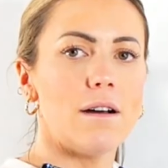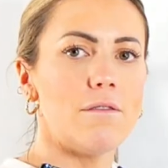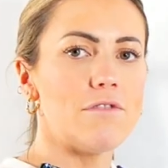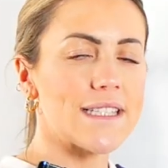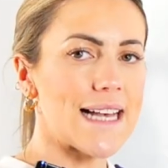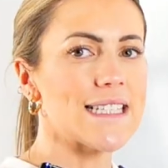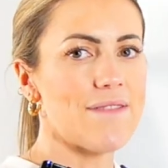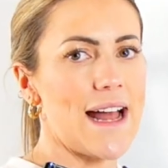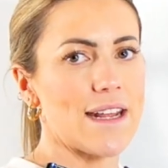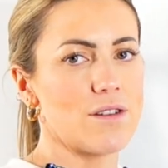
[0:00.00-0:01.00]
recessive
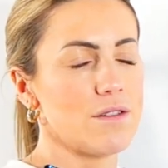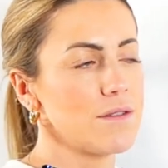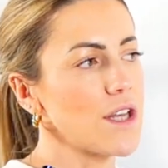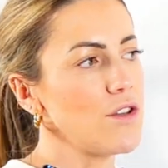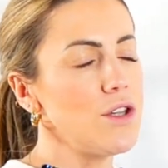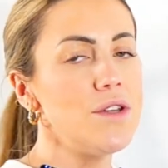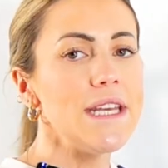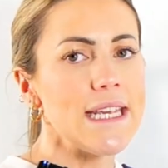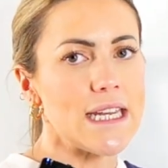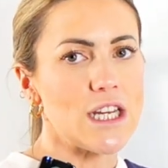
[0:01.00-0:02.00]
alleles, you
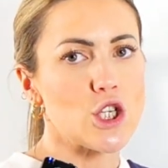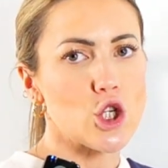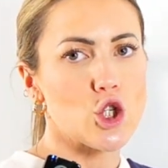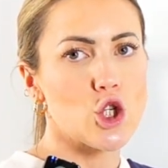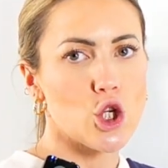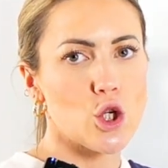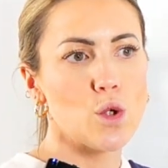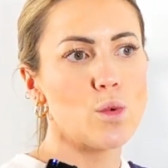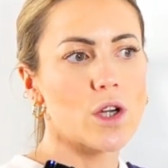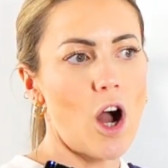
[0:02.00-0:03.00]
need
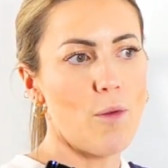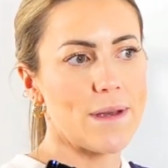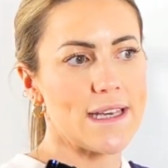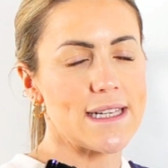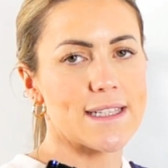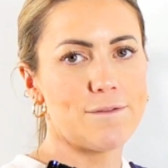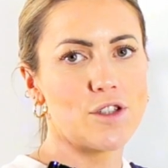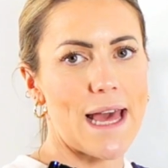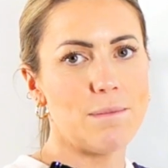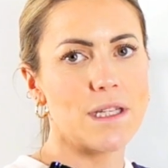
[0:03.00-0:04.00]
2 copies
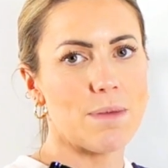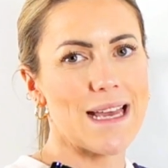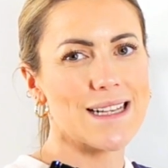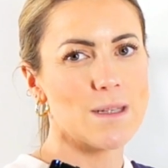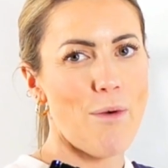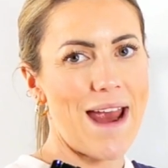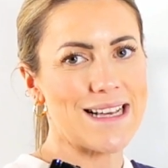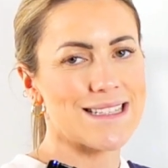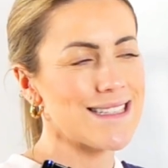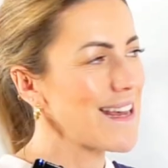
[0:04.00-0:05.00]
for them to be
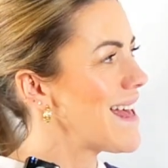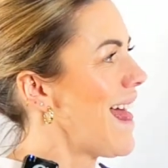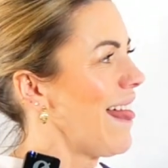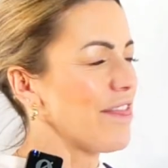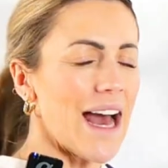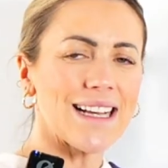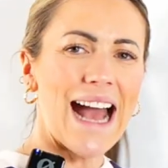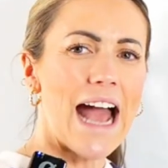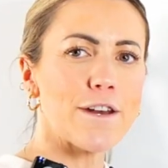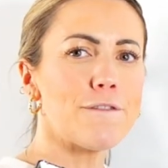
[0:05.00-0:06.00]
expressed. That
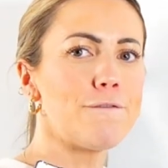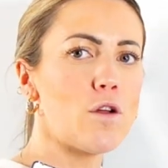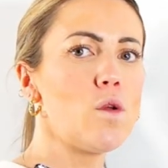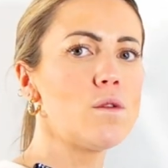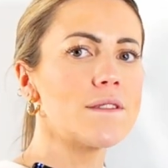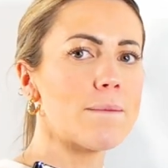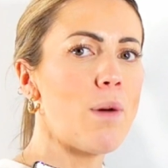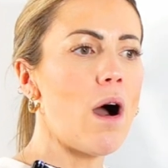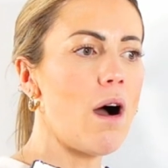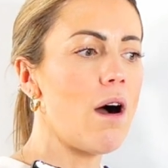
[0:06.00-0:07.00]
kind of falls
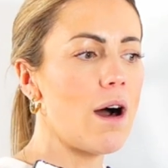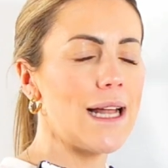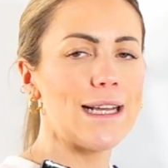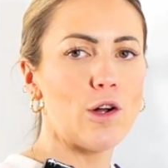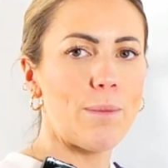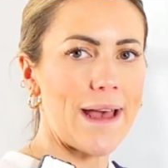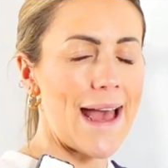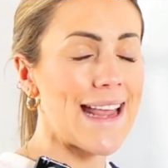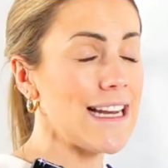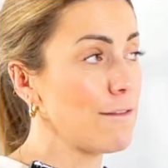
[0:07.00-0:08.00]
apart a little bit
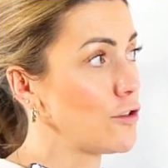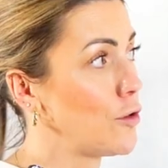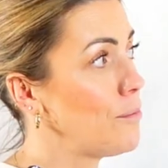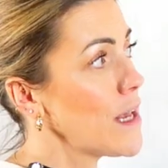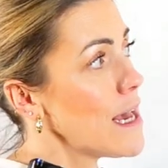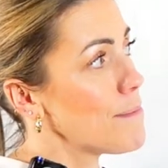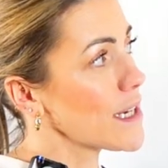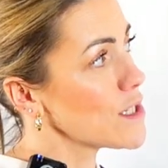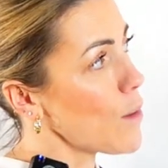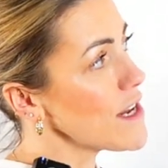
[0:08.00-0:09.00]
at A level,
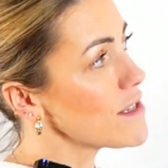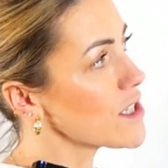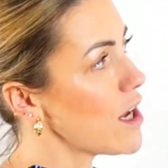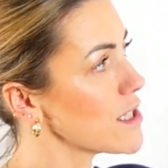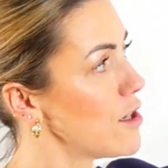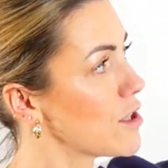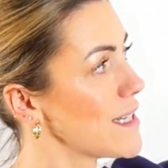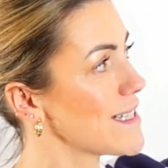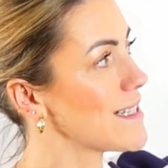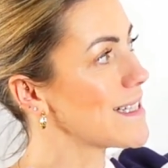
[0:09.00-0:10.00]
because when you start to look
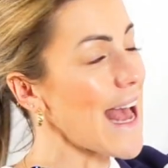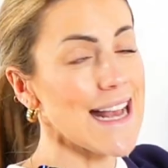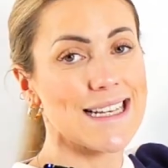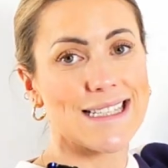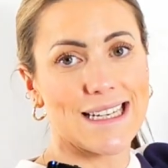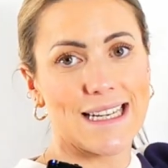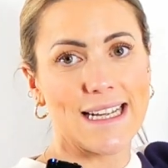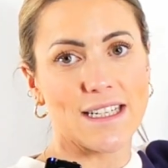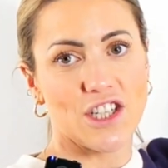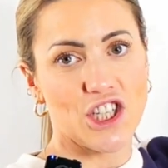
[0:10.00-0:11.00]
at
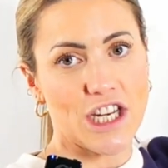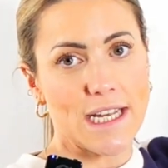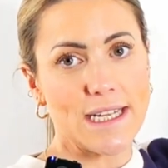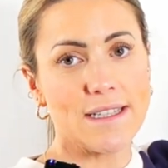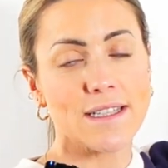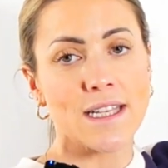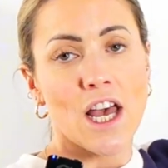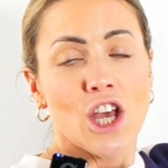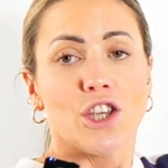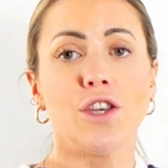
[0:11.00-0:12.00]
sex-linked genes,
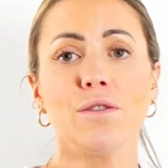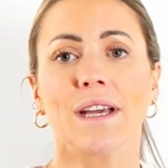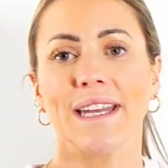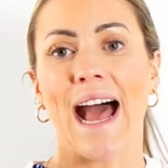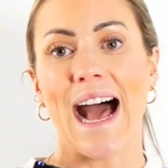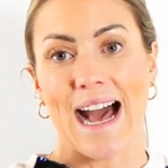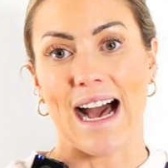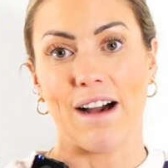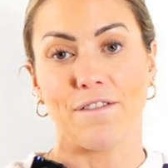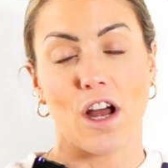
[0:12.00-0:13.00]
you can
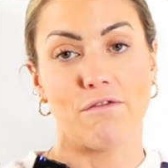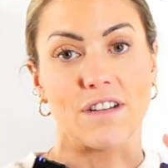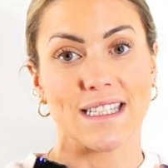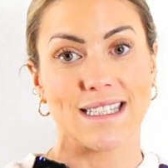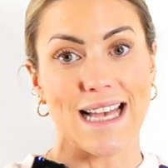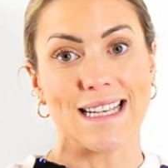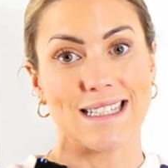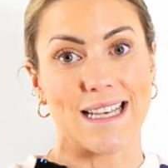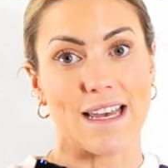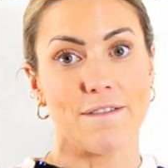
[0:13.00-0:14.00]
have a
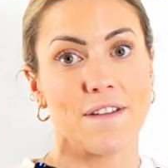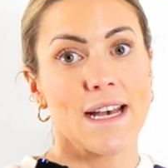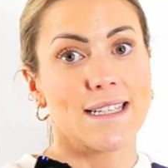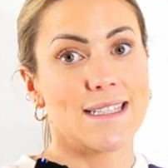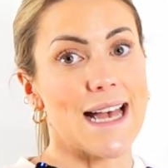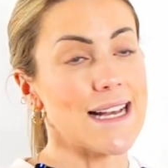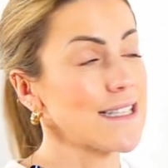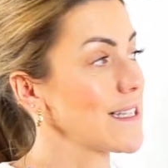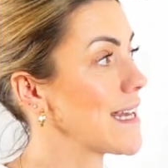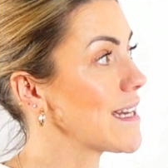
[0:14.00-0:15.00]
recessive,
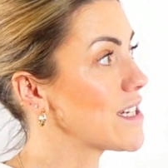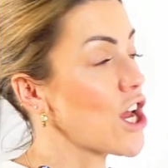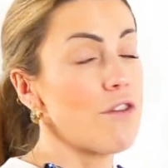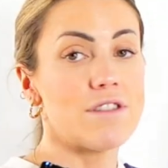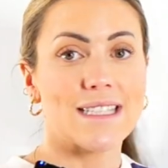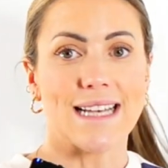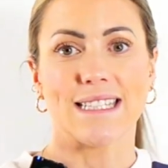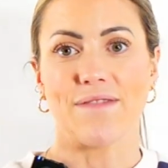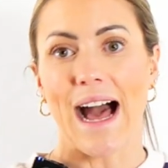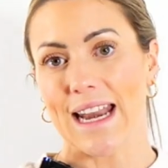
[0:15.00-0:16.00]
sex-linked
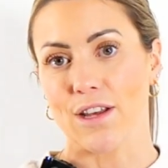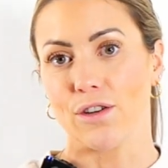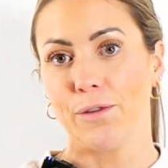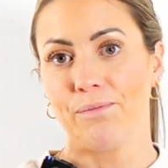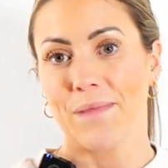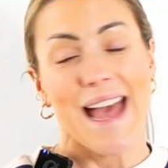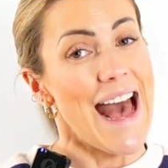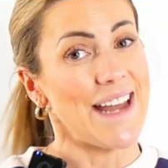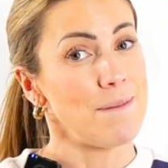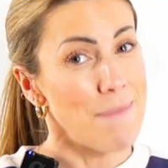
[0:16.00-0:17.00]
recessive allele,
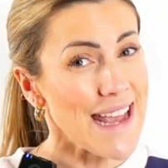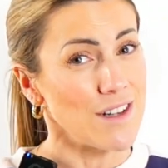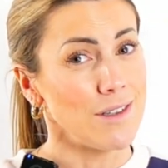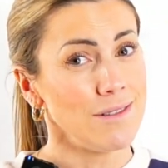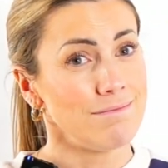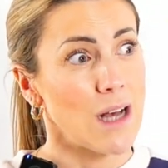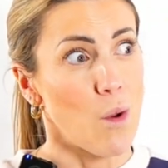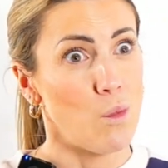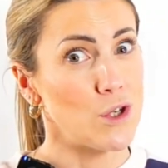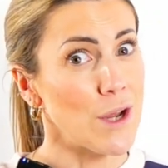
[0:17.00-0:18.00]
and a male
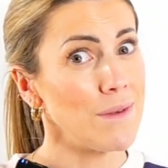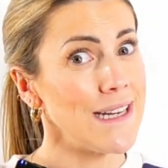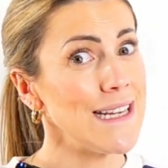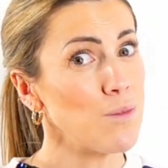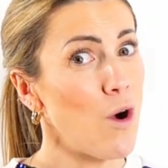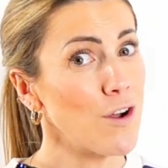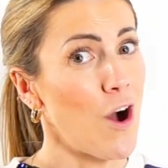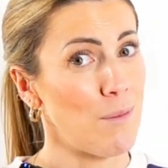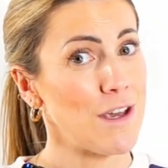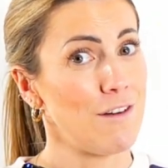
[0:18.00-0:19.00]
would only need 1
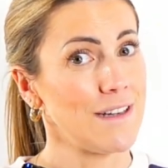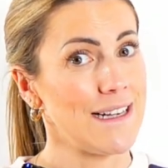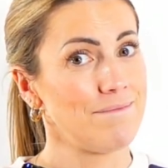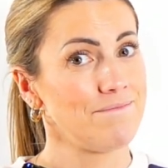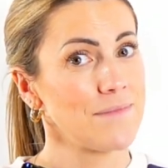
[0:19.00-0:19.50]
copy of it.